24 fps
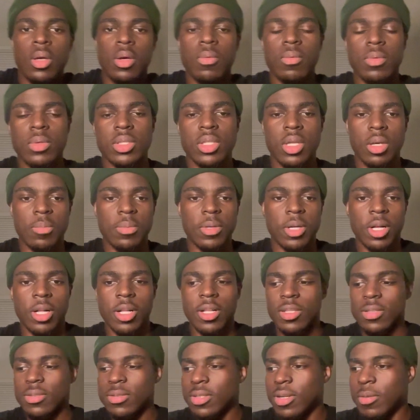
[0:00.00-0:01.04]
What's up,
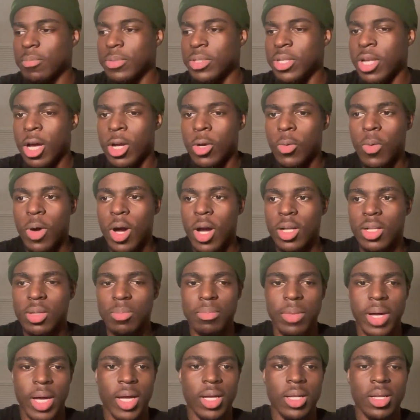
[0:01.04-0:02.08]
y'all? I've been down a while.
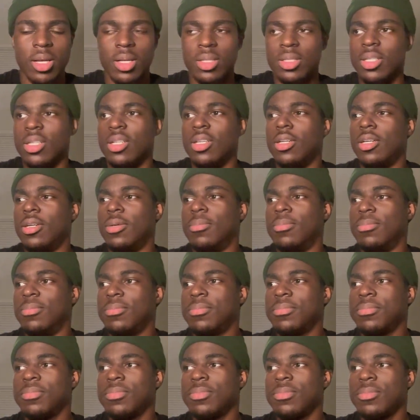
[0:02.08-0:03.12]
I'm back. Um,
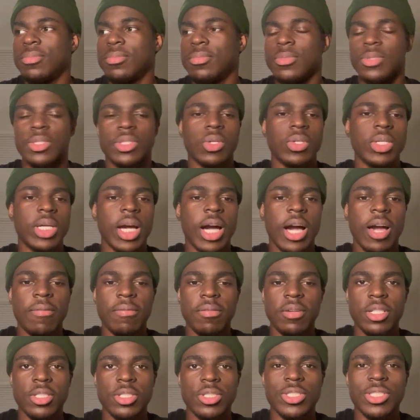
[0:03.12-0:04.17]
so yeah, I
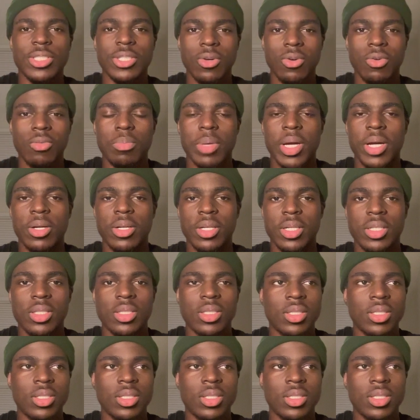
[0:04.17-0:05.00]
finished the show Barry.